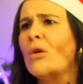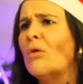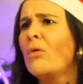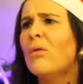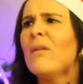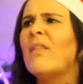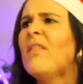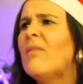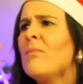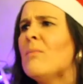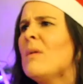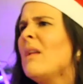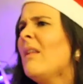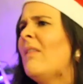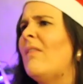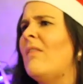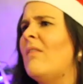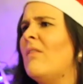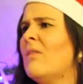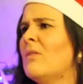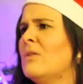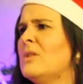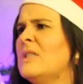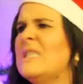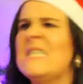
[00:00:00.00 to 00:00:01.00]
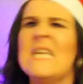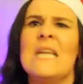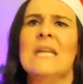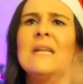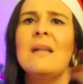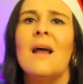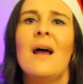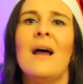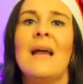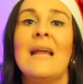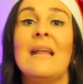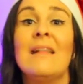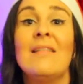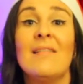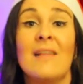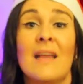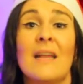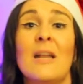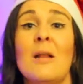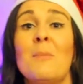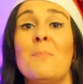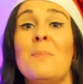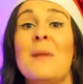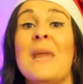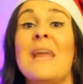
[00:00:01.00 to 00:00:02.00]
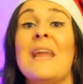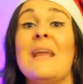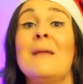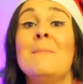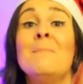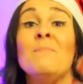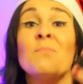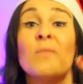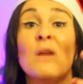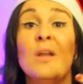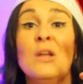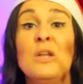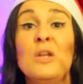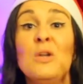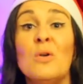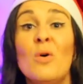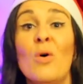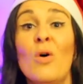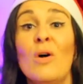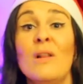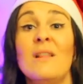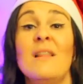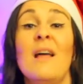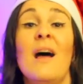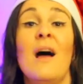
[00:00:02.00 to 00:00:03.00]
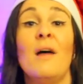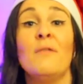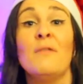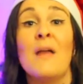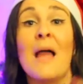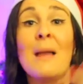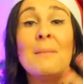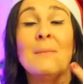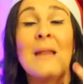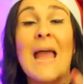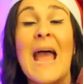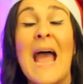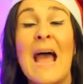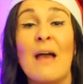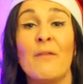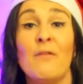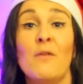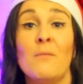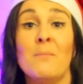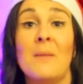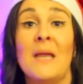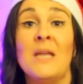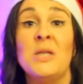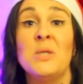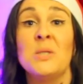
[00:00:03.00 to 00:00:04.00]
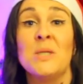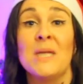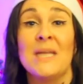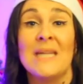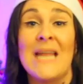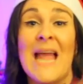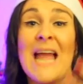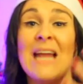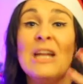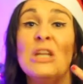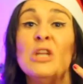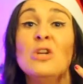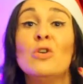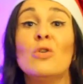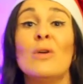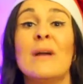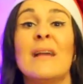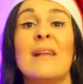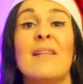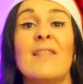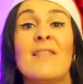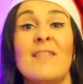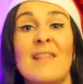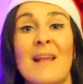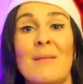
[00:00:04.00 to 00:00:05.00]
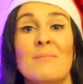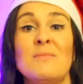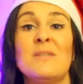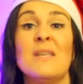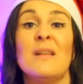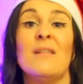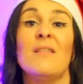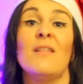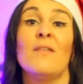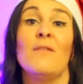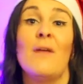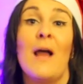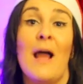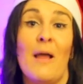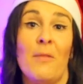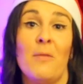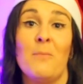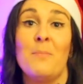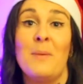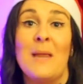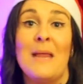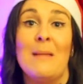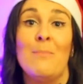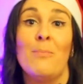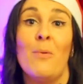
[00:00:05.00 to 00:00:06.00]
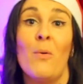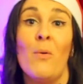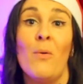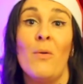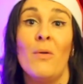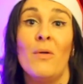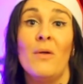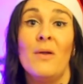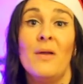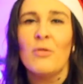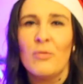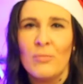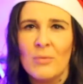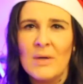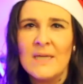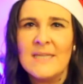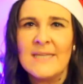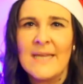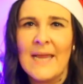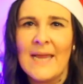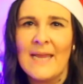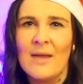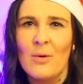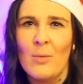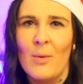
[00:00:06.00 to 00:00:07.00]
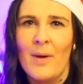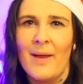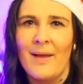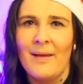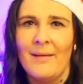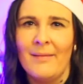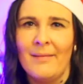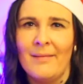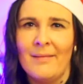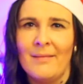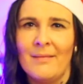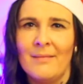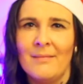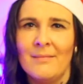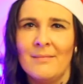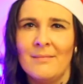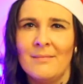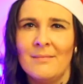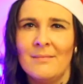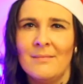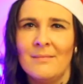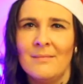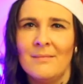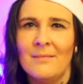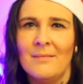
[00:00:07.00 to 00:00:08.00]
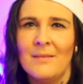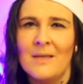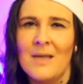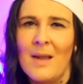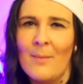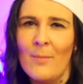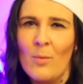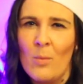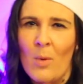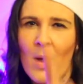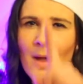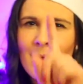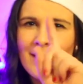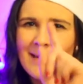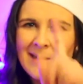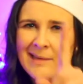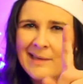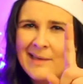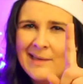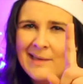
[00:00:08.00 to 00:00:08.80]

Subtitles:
Christmas dinner. It's going to be your love and affirmation and your acceptance of other people. 3 takeaways. Number 1,